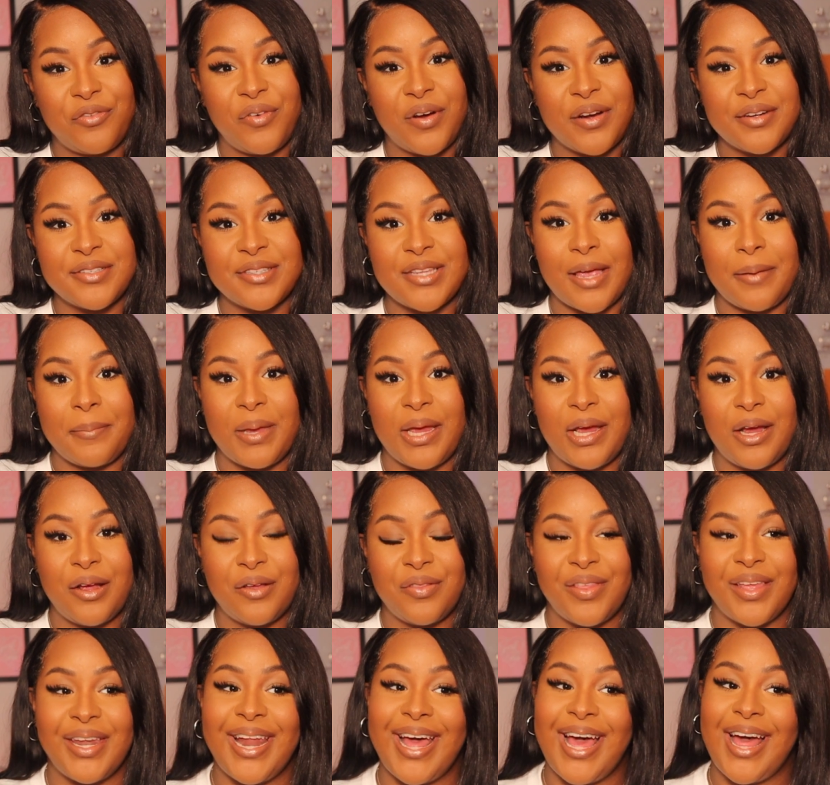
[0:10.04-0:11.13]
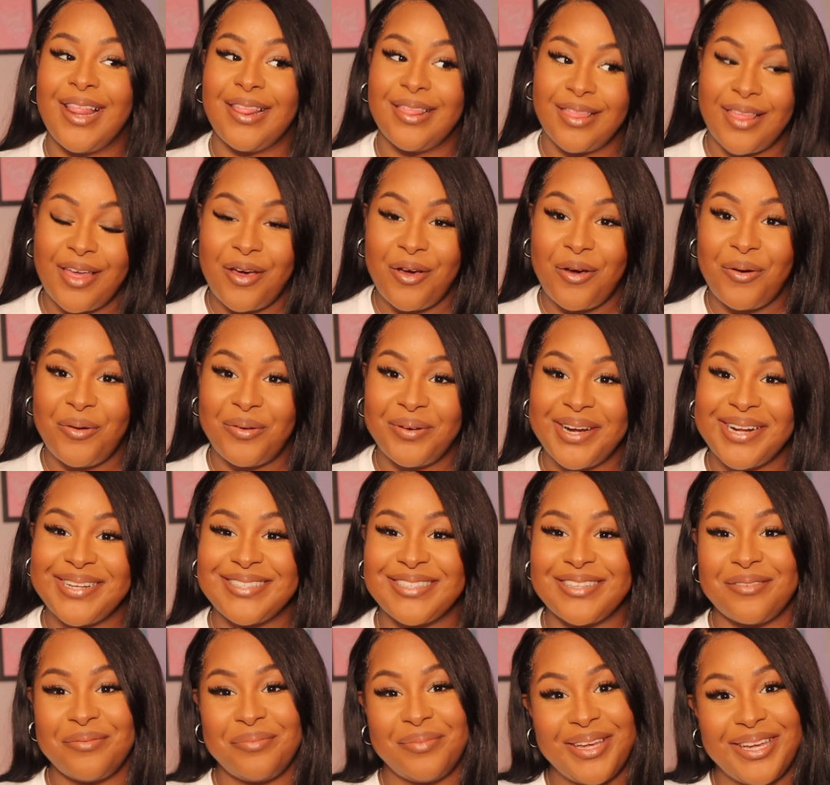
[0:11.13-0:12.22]
first time here, then hello,
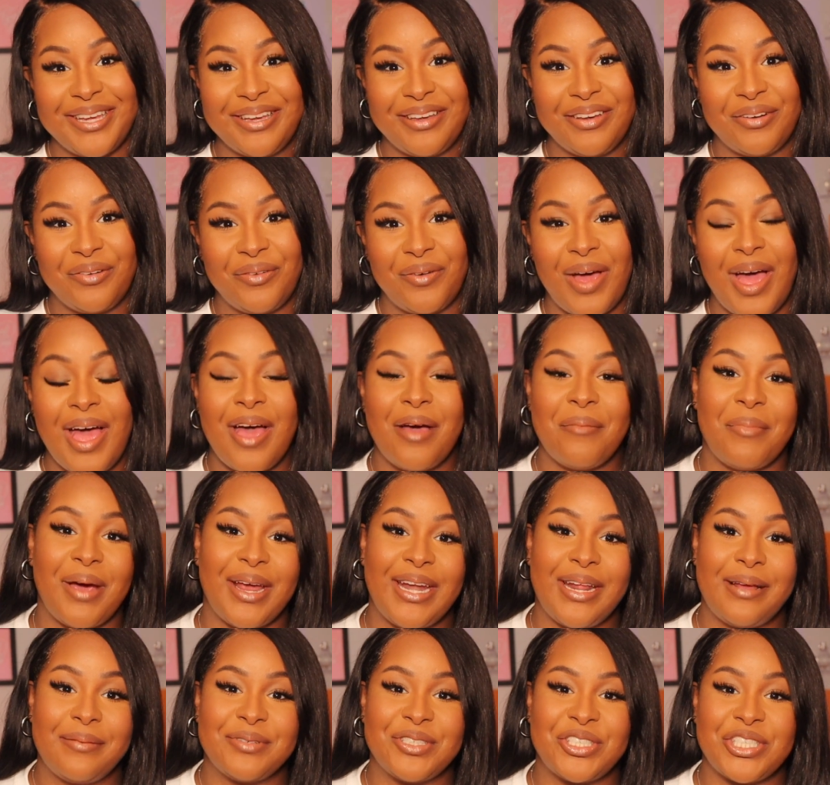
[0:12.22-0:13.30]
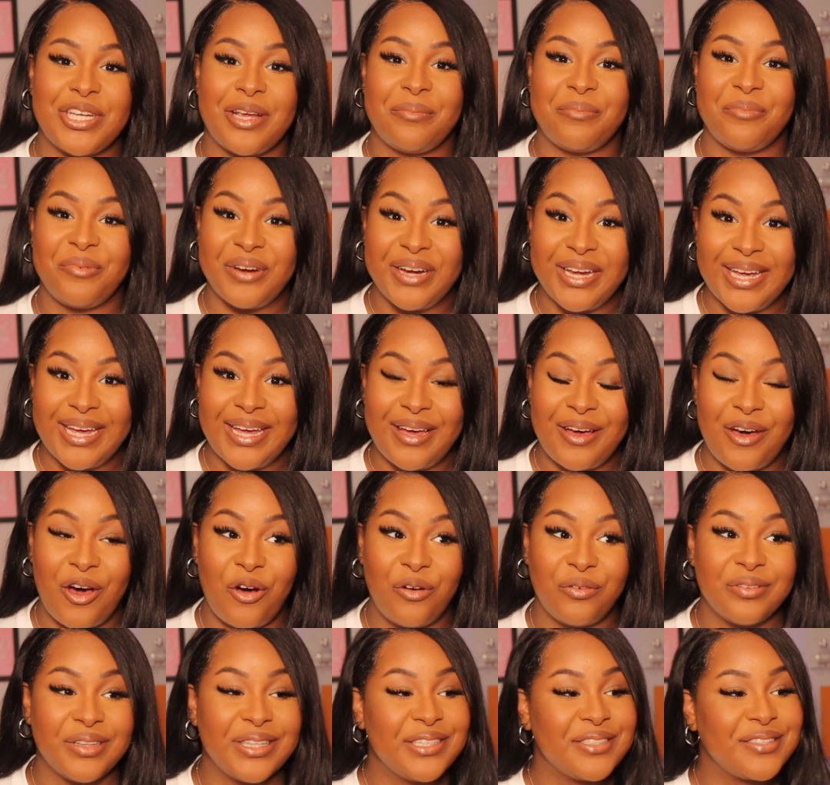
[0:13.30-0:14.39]
nice to meet you. My name is Shambria.
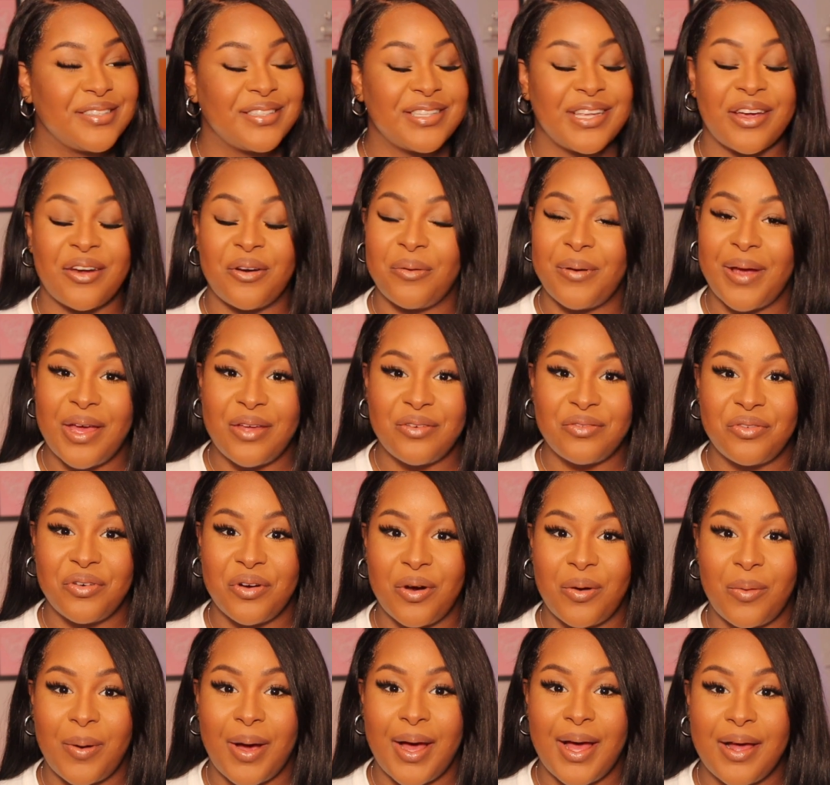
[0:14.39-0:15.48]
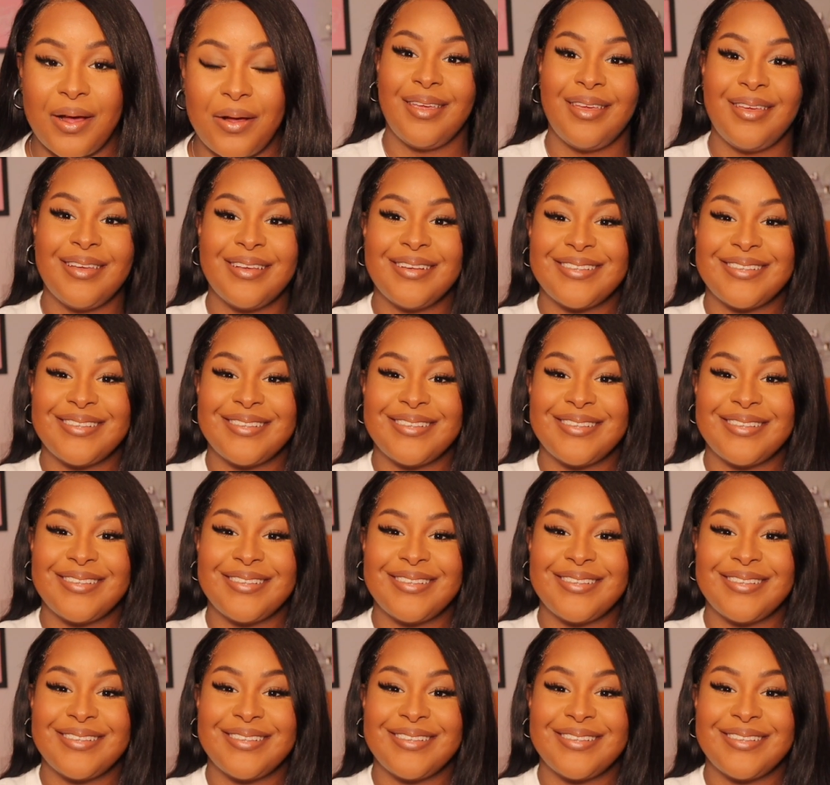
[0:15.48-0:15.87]
Hopefully you stick around for a while.